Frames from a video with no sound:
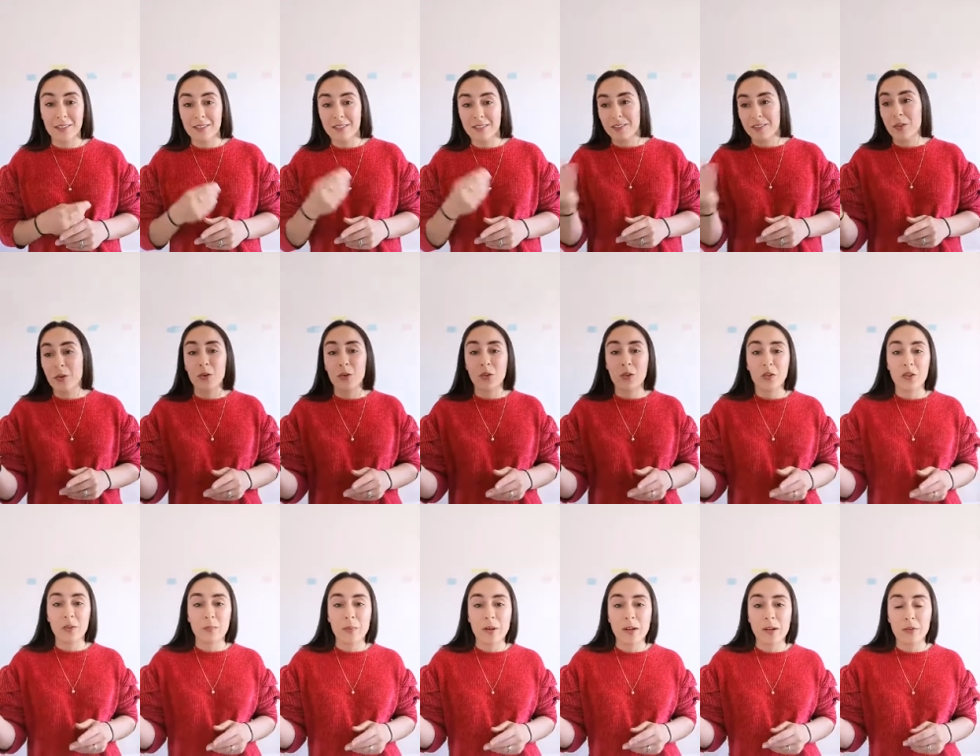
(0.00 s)

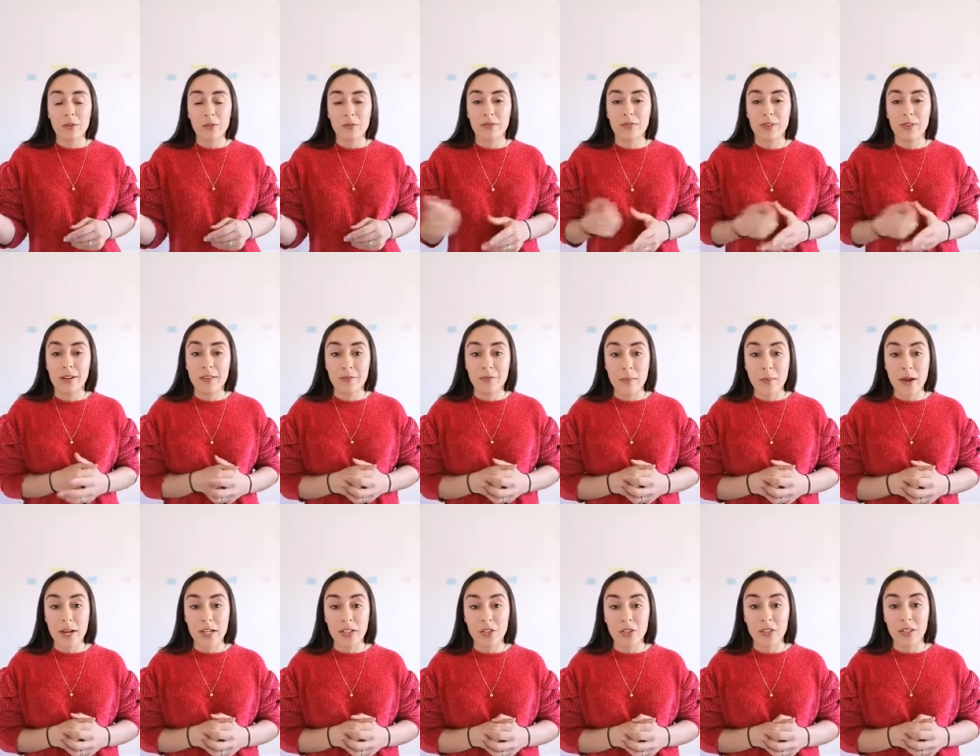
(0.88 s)
another bit of
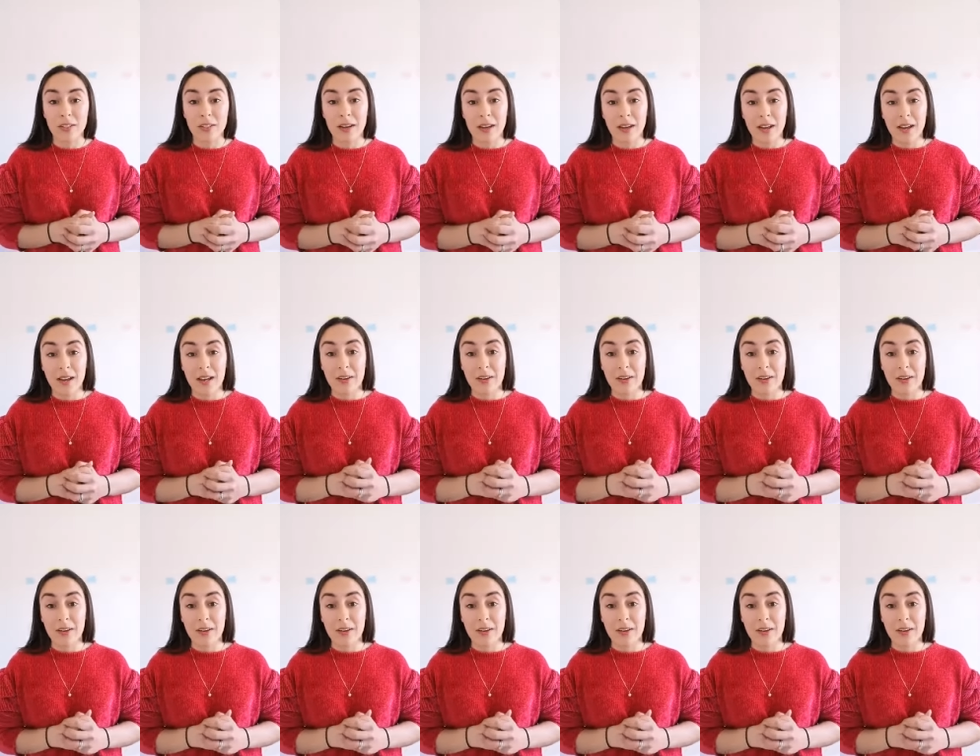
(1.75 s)
information